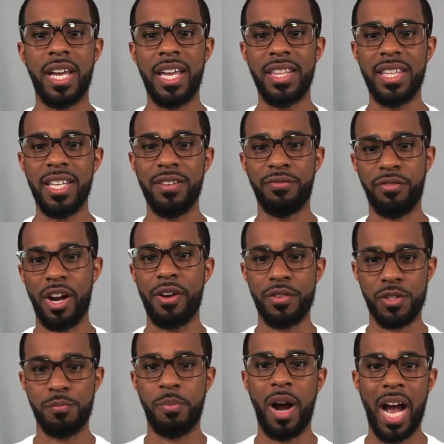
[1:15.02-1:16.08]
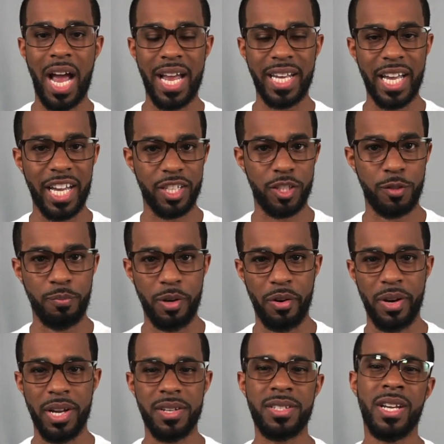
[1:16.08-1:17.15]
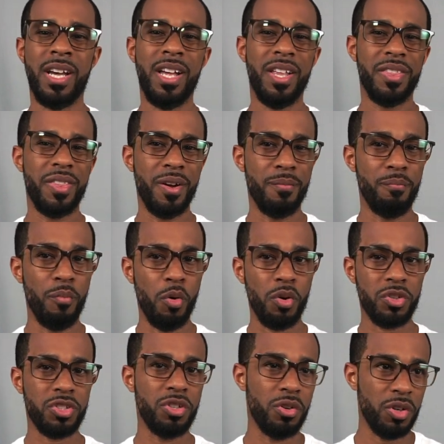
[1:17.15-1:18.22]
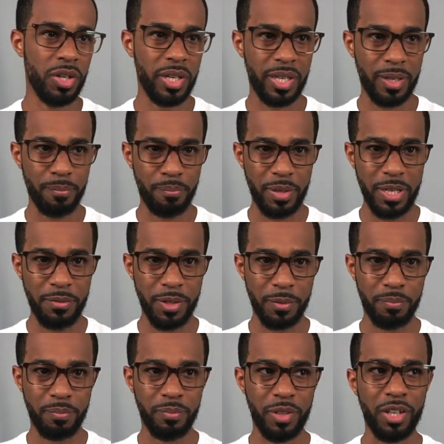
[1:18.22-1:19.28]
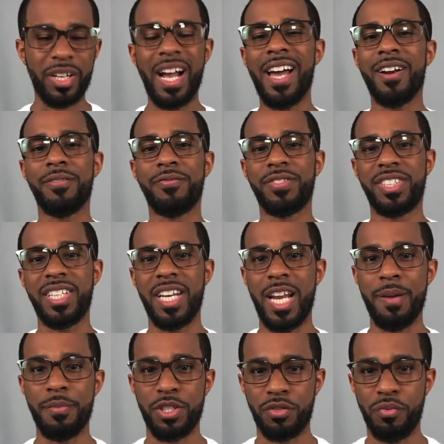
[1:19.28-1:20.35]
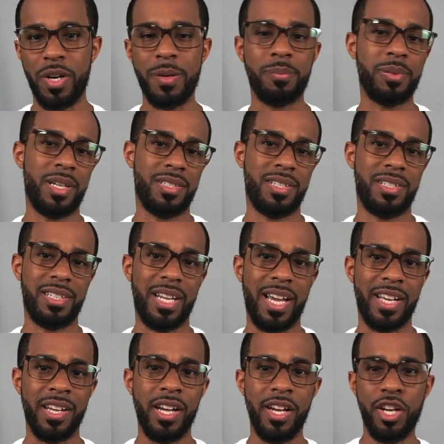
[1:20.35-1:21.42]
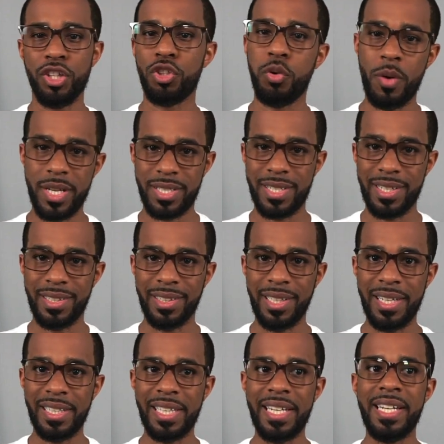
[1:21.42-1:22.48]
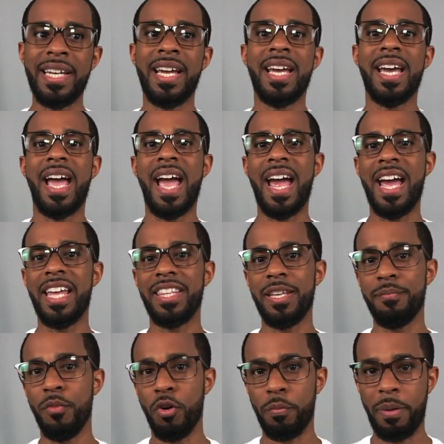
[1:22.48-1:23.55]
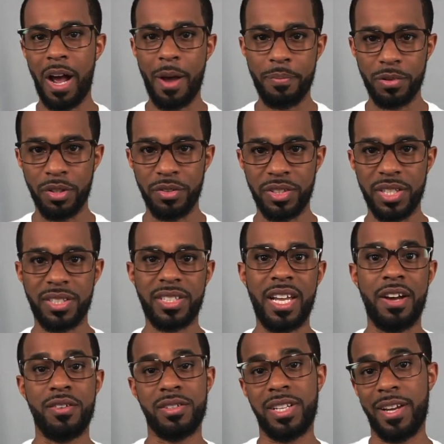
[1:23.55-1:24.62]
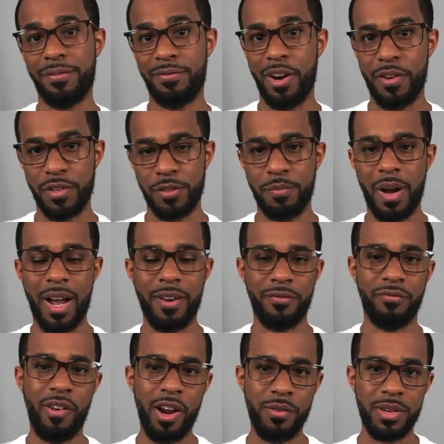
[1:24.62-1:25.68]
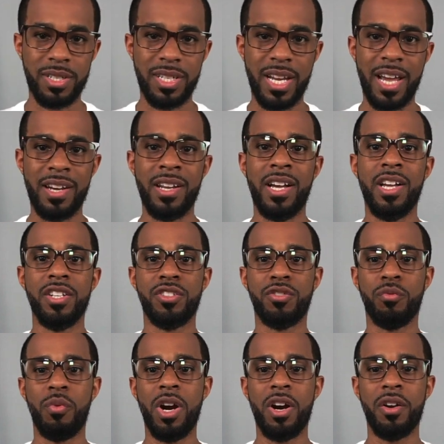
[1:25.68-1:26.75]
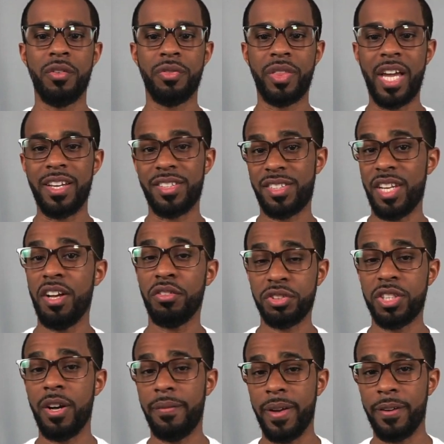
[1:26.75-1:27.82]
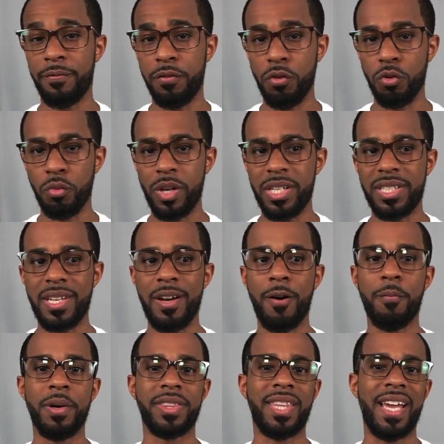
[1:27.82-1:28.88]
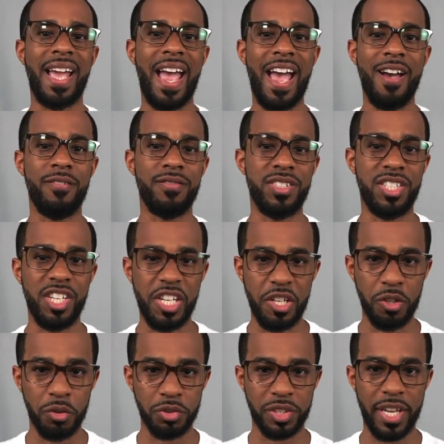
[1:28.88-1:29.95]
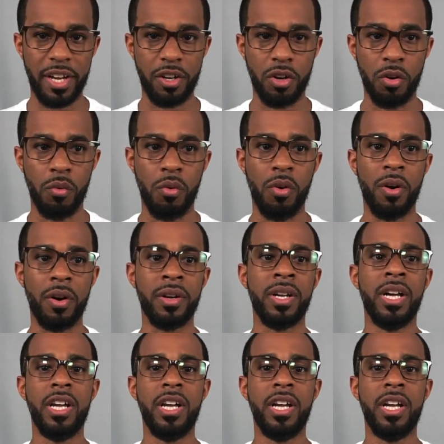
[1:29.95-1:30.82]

in the fragrance buying experience they're more so gonna compete with, they're kind of sitting in between places like Twisted Lily and the more popular discounters like Fragrance Buy and Fragrance Net to where they sell stuff at full retail, but they have deals that go on